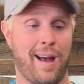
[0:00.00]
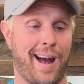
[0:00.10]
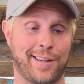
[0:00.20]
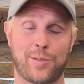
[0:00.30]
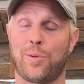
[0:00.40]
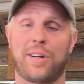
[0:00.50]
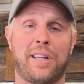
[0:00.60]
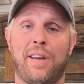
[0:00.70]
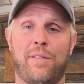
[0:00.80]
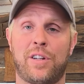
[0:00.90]
I just wanted to
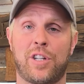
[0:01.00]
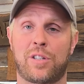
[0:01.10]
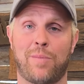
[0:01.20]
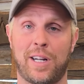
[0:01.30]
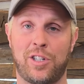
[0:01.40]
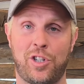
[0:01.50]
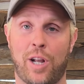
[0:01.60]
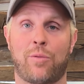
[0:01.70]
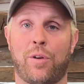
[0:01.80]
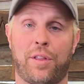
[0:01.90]
give you just my
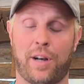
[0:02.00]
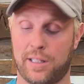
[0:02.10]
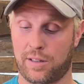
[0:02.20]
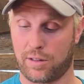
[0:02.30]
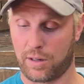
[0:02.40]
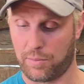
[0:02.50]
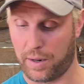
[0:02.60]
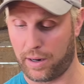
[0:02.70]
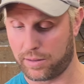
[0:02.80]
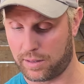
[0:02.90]
general thoughts on
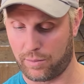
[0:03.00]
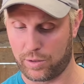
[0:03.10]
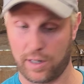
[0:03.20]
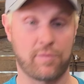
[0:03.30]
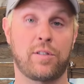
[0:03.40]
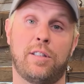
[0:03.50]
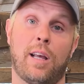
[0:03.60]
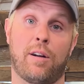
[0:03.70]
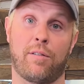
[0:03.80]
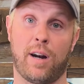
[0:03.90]
comparison which I've
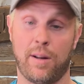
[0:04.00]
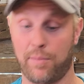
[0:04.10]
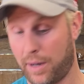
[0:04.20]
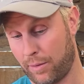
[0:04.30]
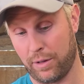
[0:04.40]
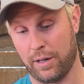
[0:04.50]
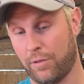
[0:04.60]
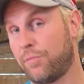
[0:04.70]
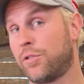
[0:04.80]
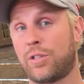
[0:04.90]
said already but you
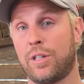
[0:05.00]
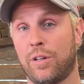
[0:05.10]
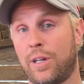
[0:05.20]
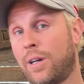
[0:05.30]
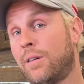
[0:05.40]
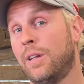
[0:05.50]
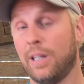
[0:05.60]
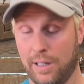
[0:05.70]
know you're still here